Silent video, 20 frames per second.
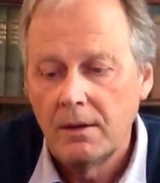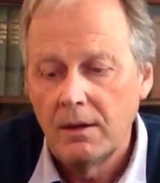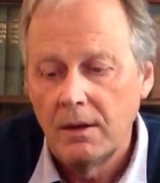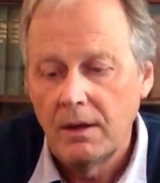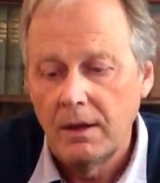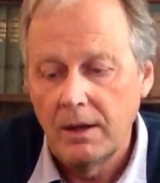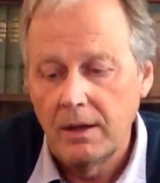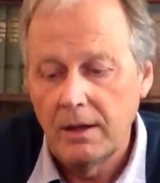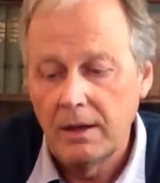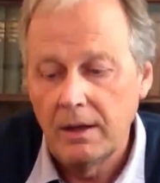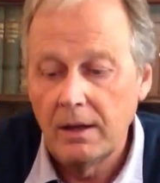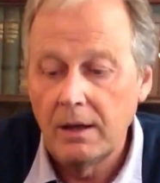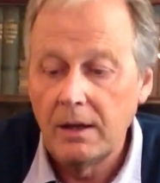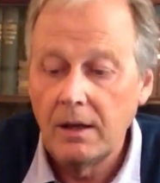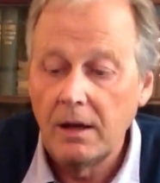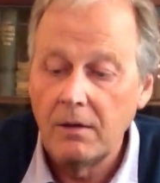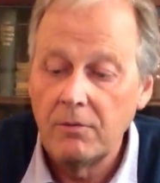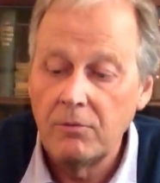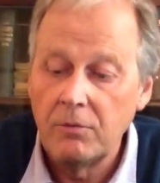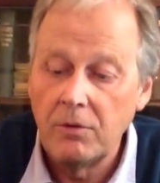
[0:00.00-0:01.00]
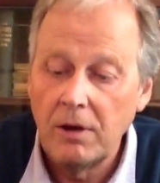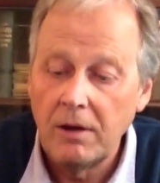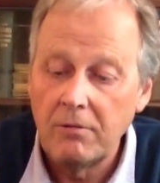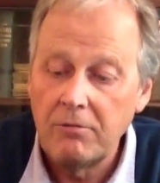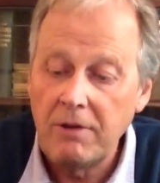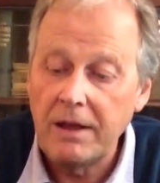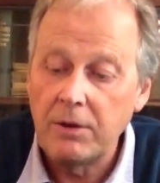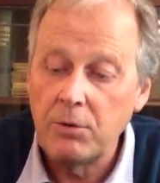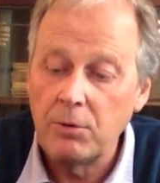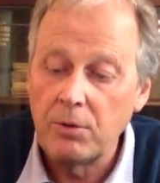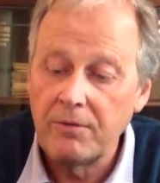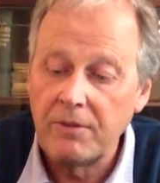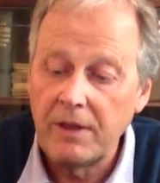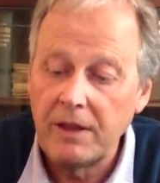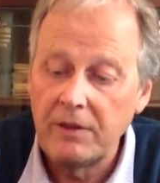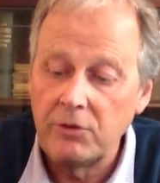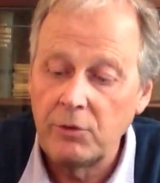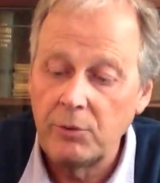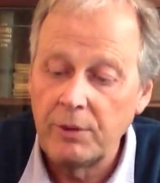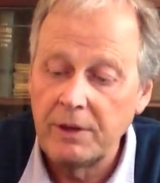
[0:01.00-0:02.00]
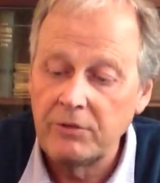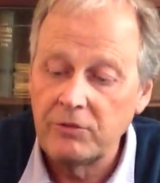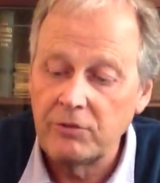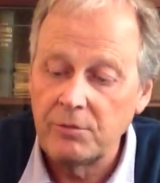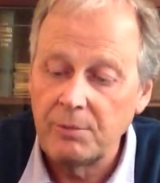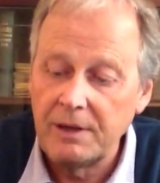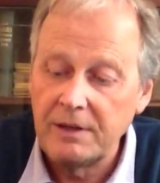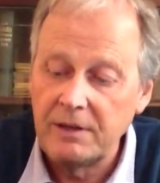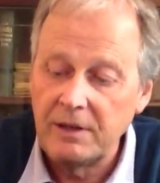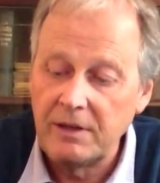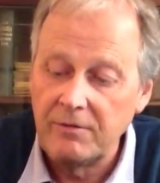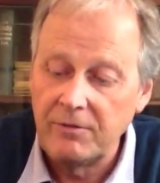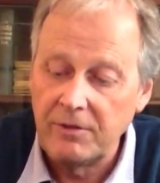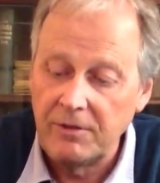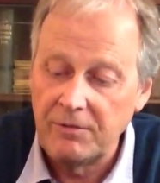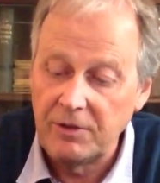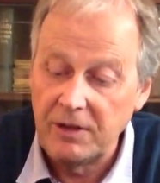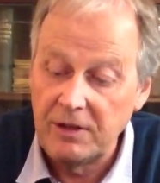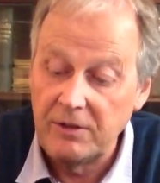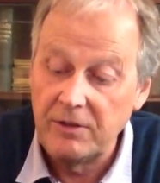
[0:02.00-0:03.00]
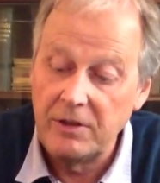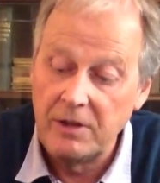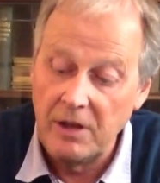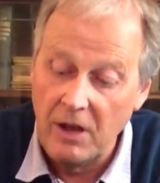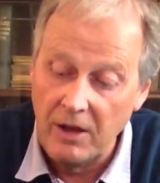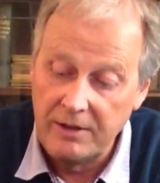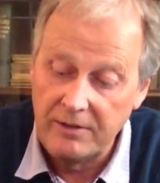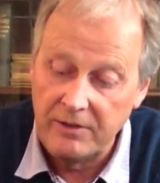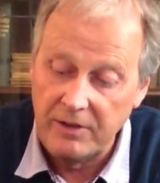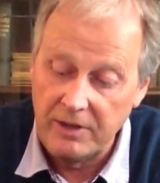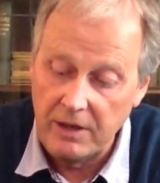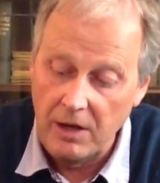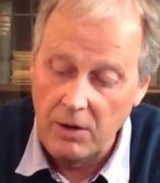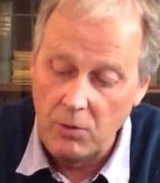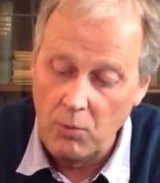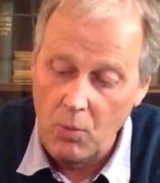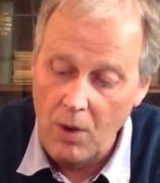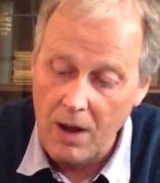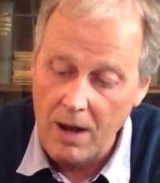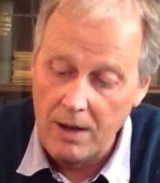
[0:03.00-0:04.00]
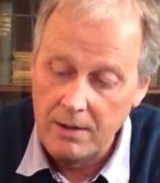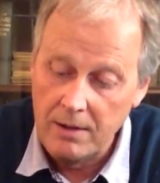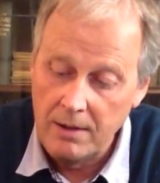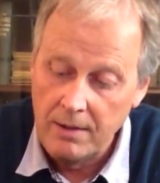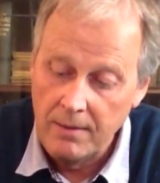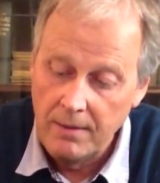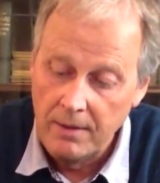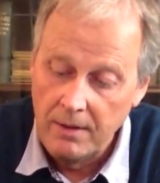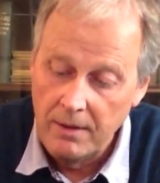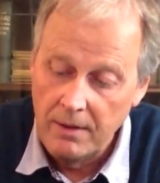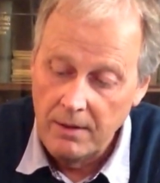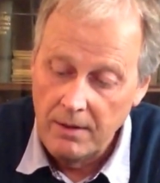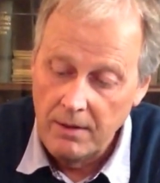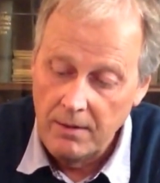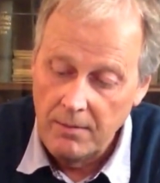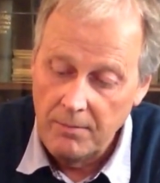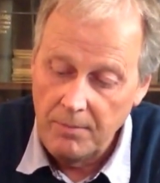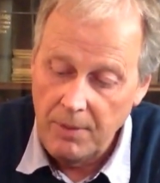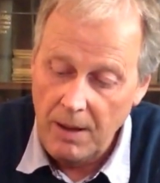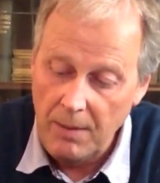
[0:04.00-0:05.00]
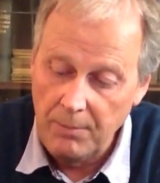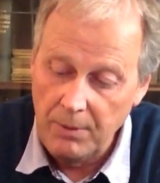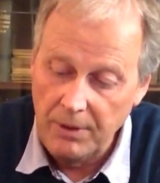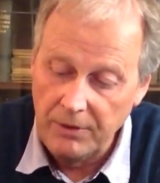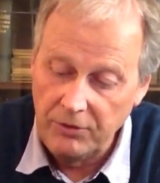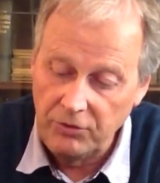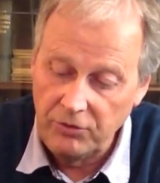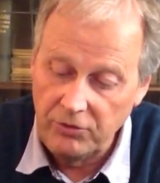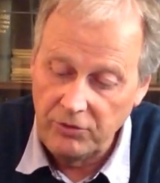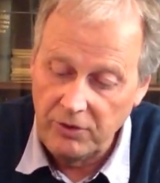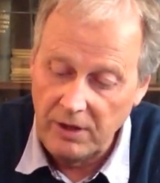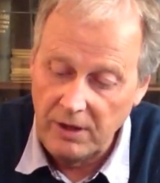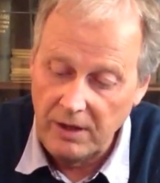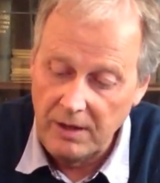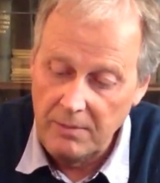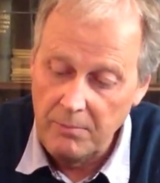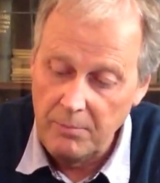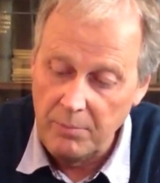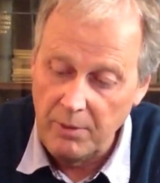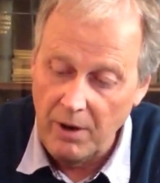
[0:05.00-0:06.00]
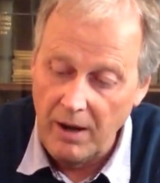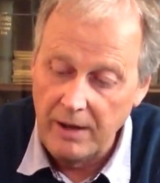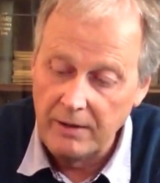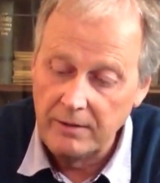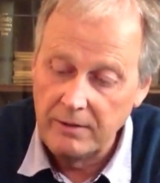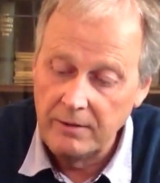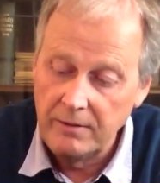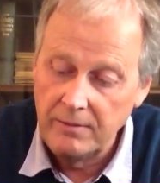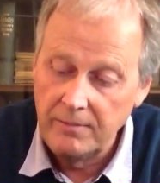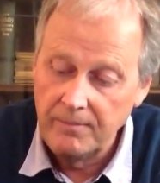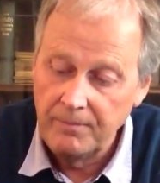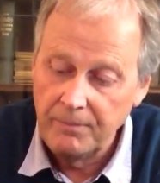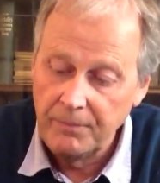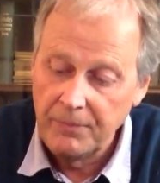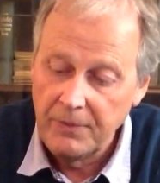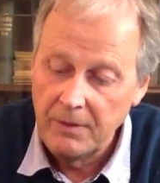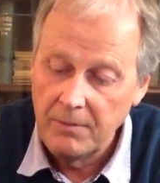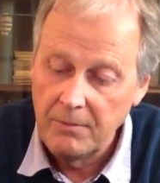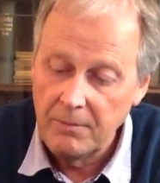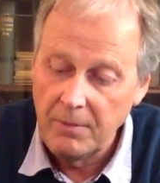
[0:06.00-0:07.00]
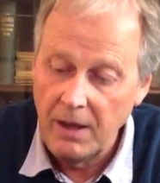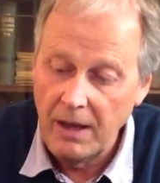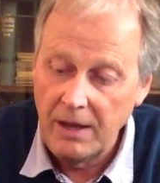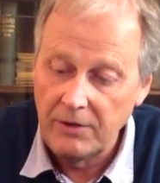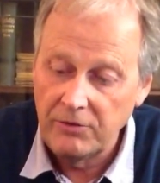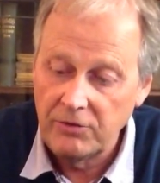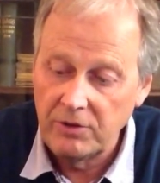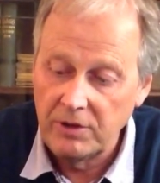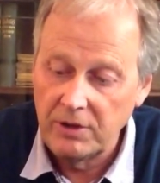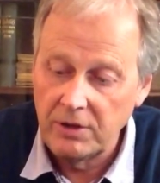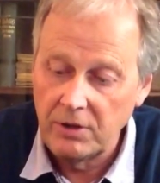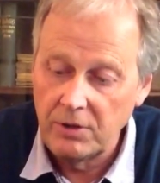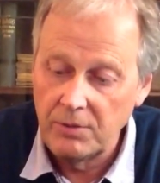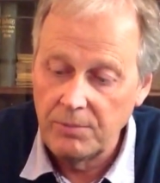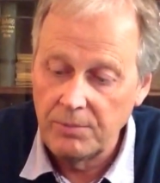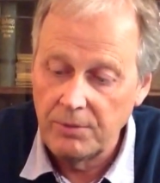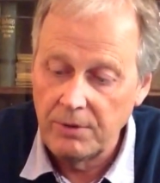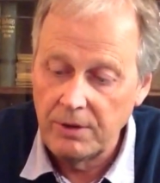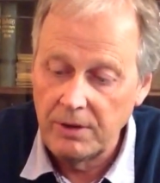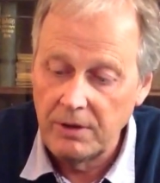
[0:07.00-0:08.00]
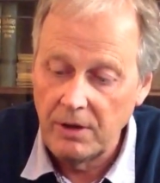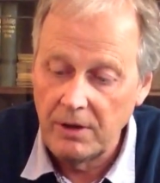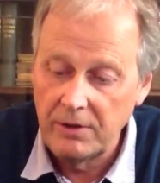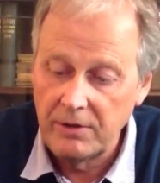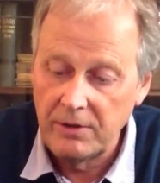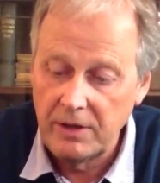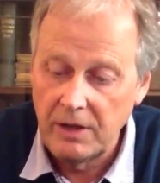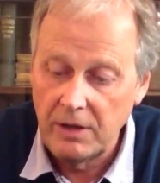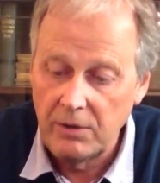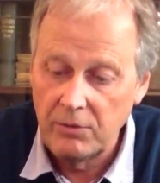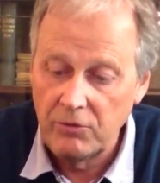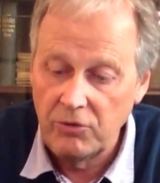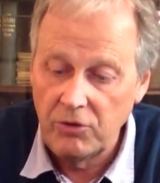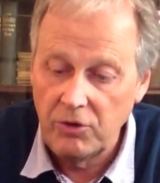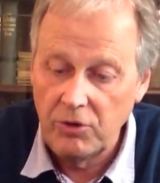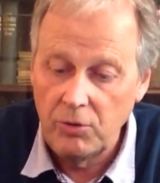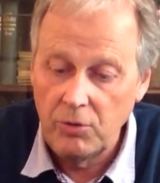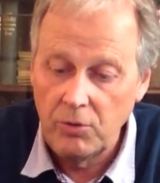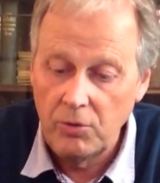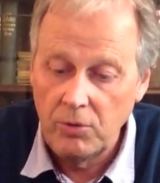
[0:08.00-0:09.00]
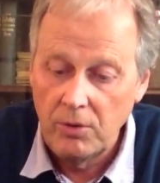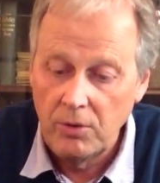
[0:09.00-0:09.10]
a record of their doings from 1815 to 1901, published in Brighton by Ashley Cooper in 1902.